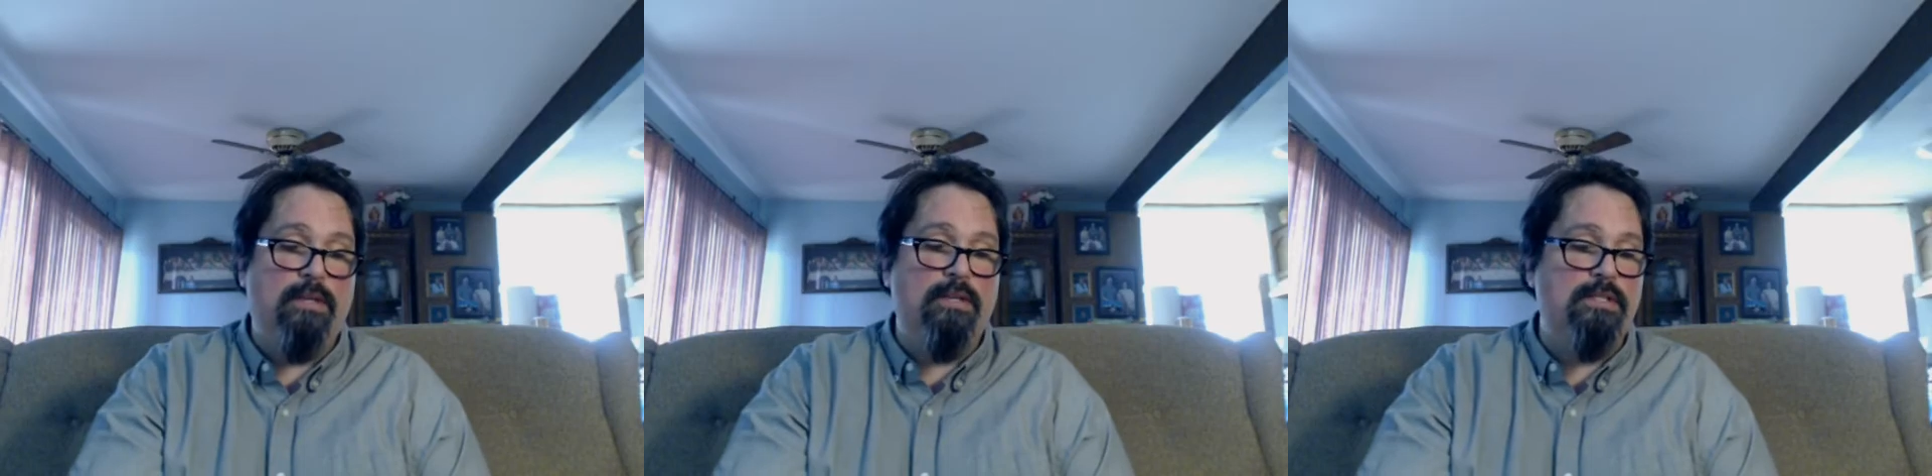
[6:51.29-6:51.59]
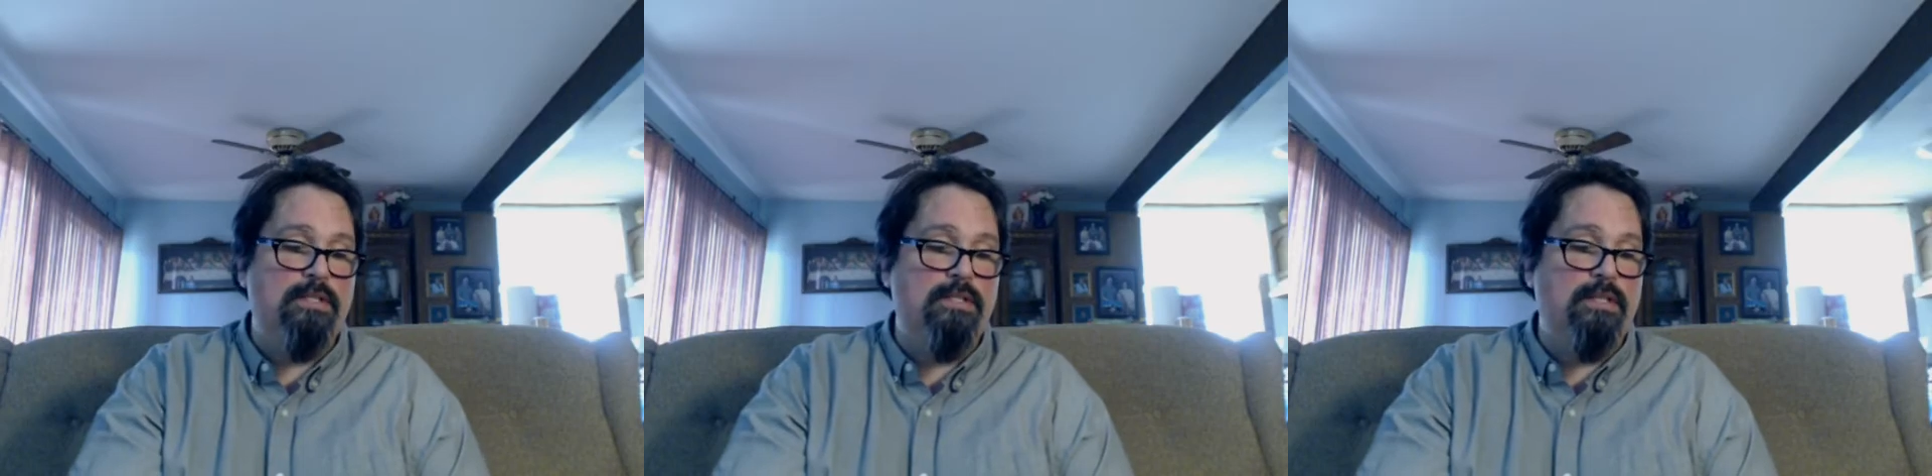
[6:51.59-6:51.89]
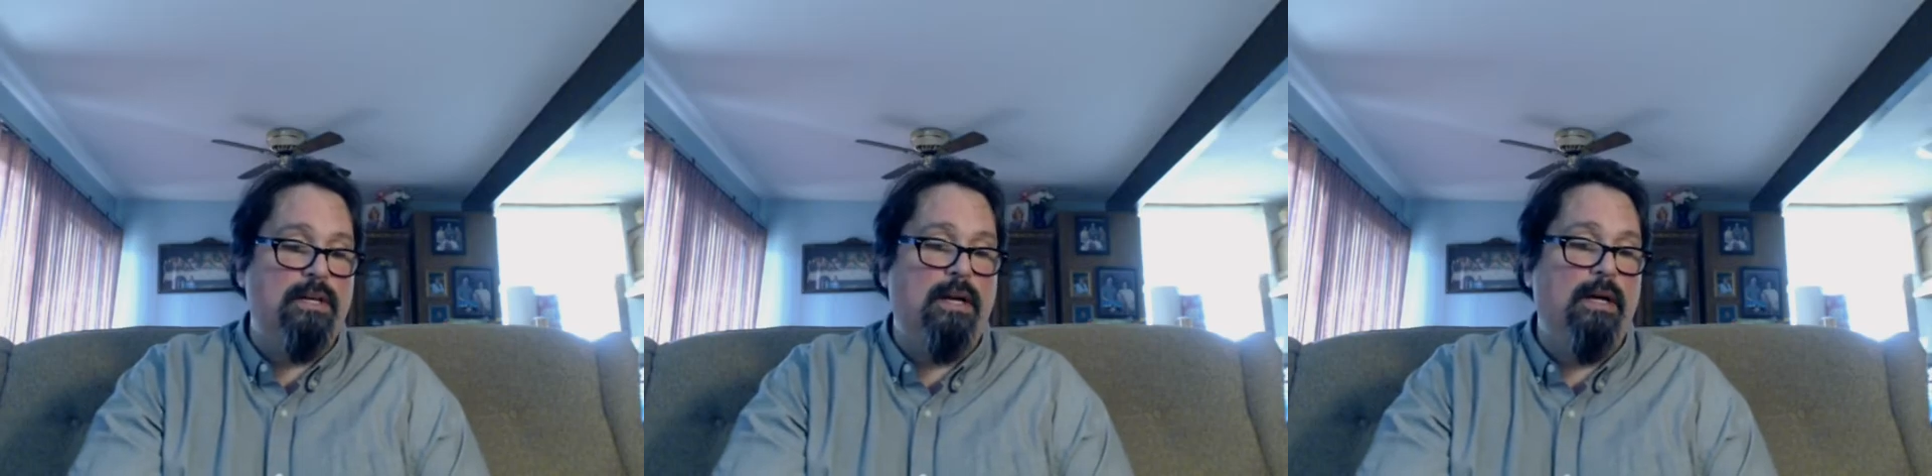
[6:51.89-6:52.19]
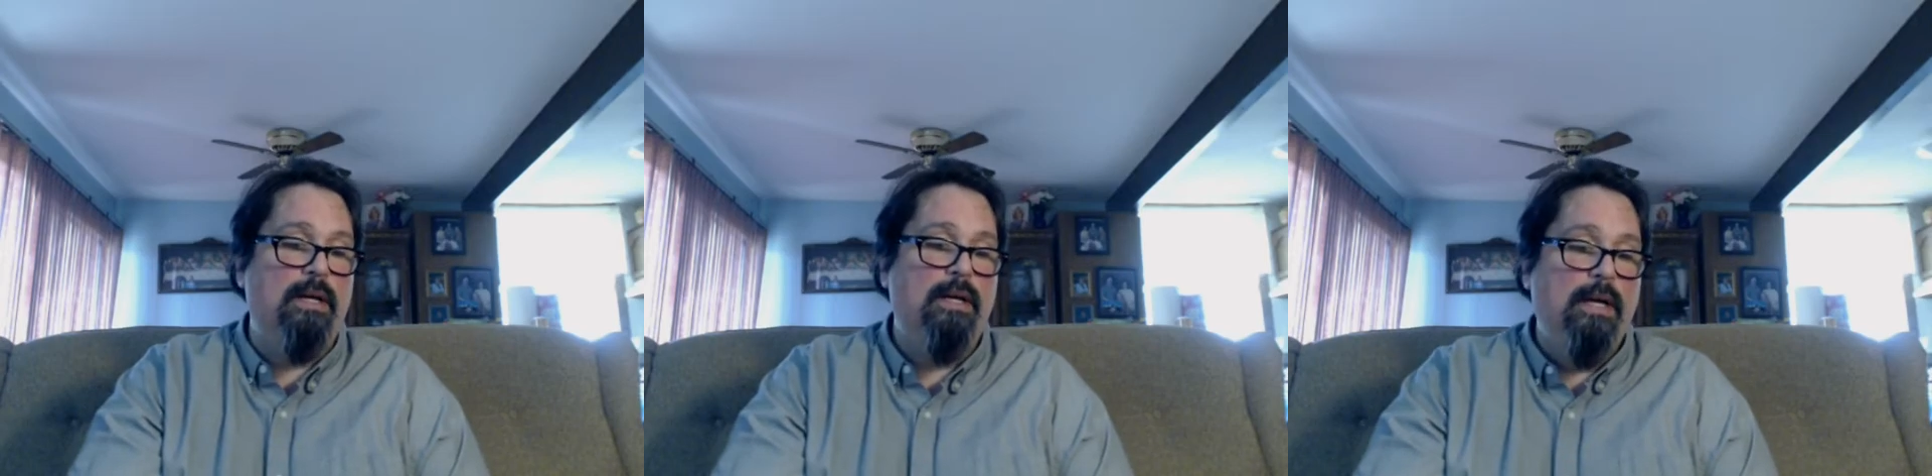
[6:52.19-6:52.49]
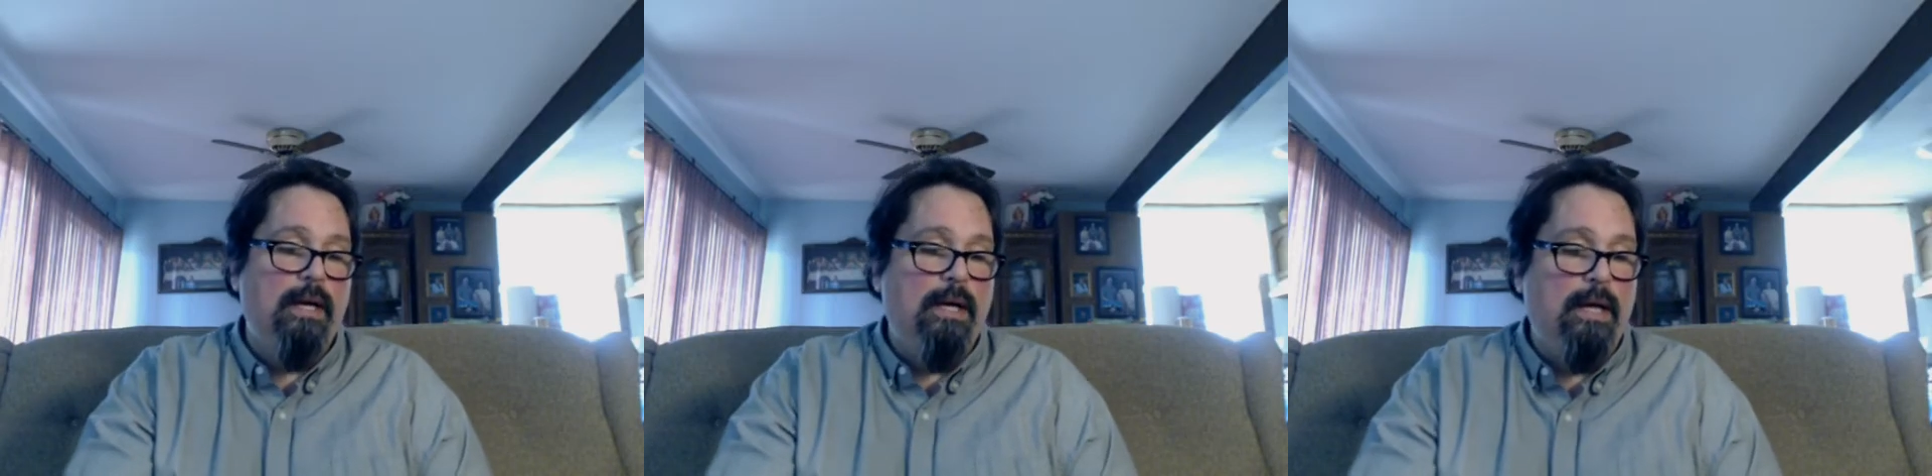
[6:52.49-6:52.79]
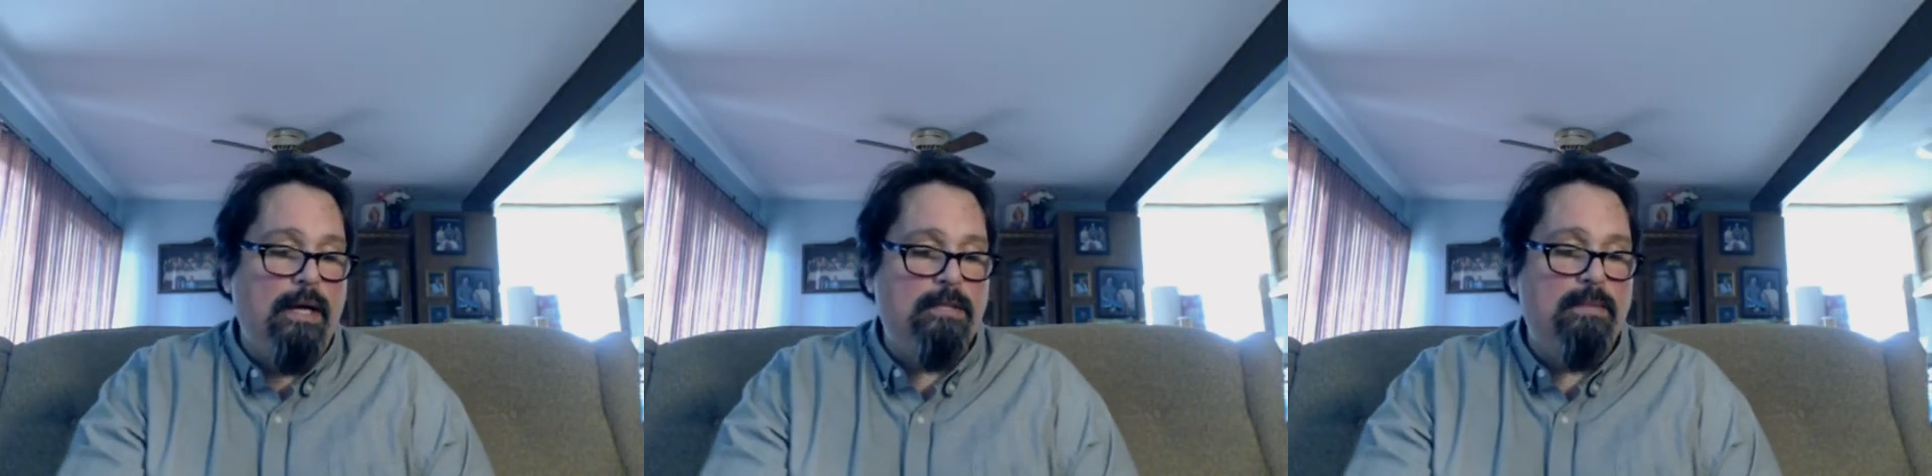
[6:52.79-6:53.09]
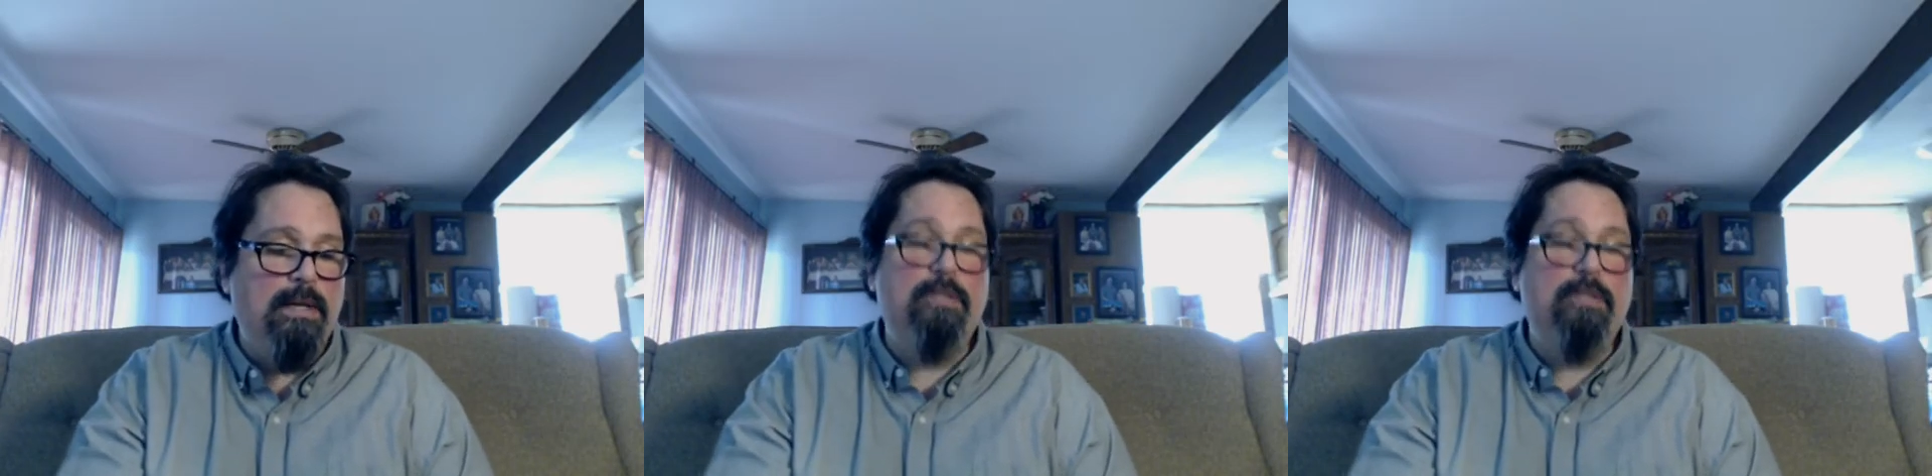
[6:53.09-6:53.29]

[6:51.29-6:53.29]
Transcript: This is X-Men